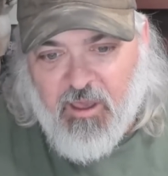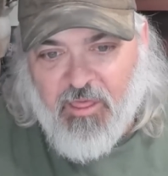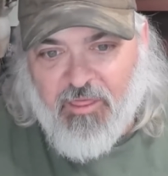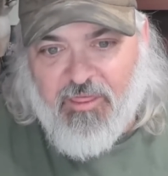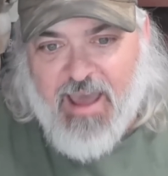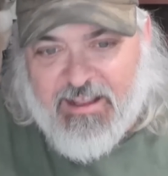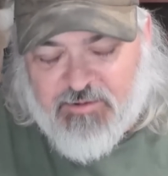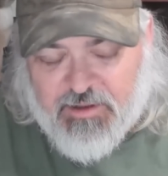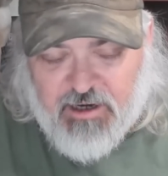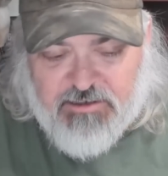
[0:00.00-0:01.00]
That's
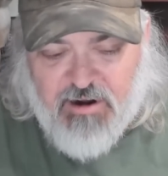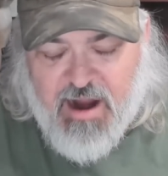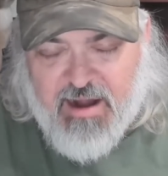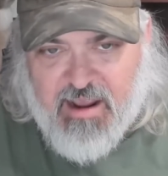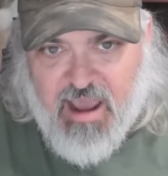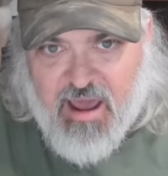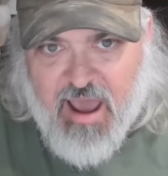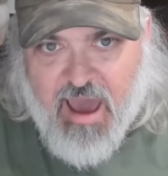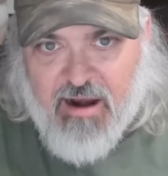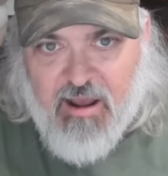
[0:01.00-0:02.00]
what they're trying to get
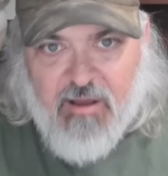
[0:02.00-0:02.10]
at.